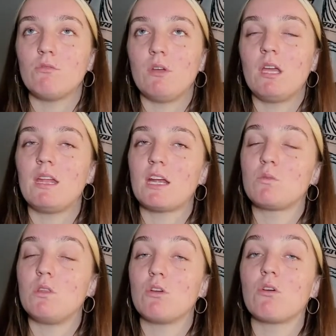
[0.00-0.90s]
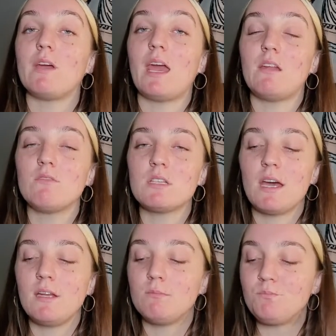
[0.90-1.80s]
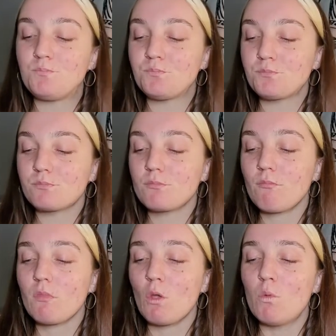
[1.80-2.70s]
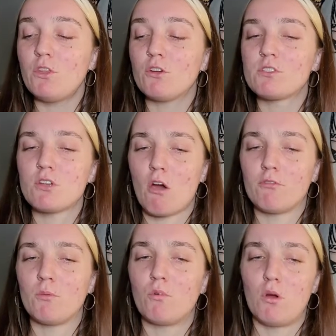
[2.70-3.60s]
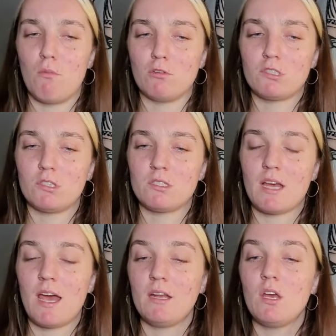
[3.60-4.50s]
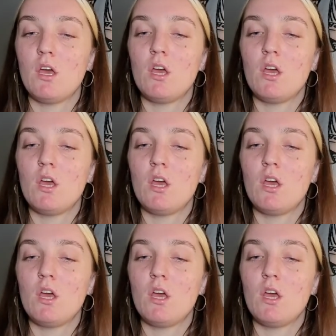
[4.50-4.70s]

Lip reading: reconnect with your creative side, with your softer, more emotional side,